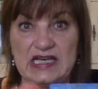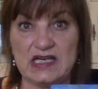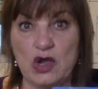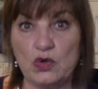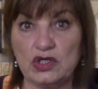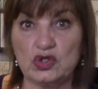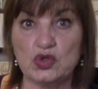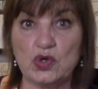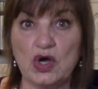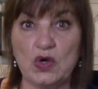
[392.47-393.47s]
and no
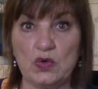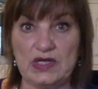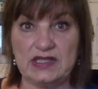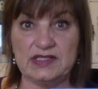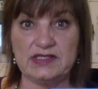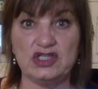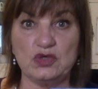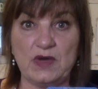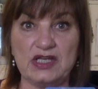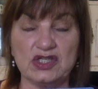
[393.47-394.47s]
control in the
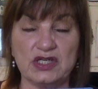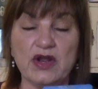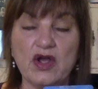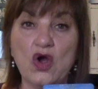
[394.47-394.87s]
situation.